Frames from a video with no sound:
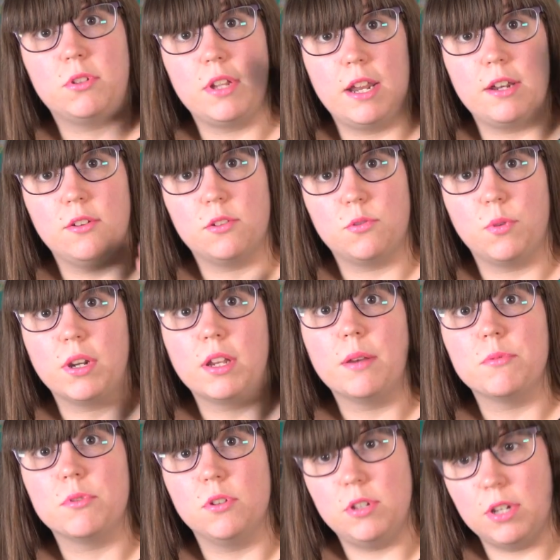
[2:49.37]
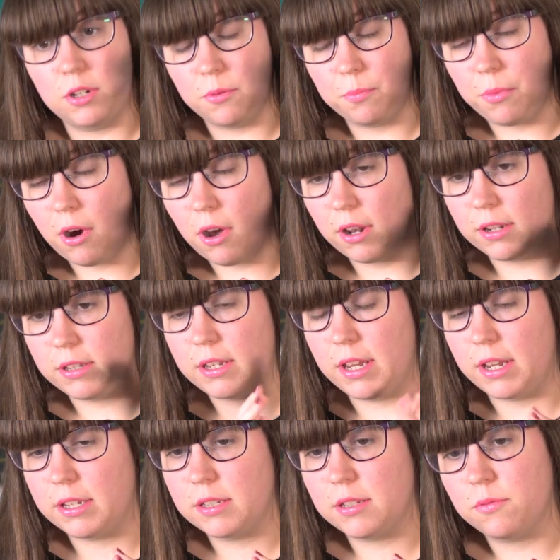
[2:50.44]
standards when it comes to gender
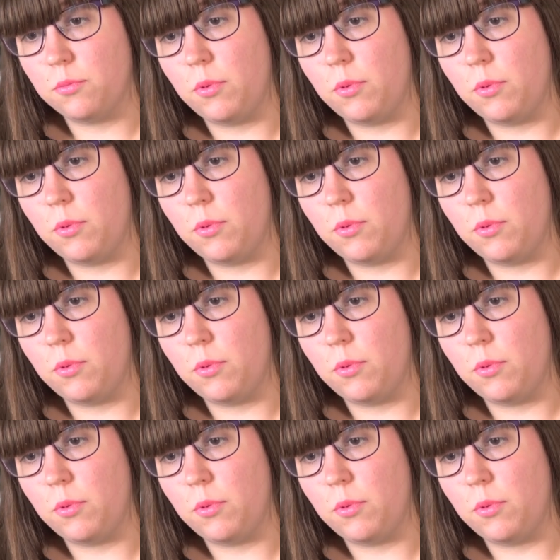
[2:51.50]
politics,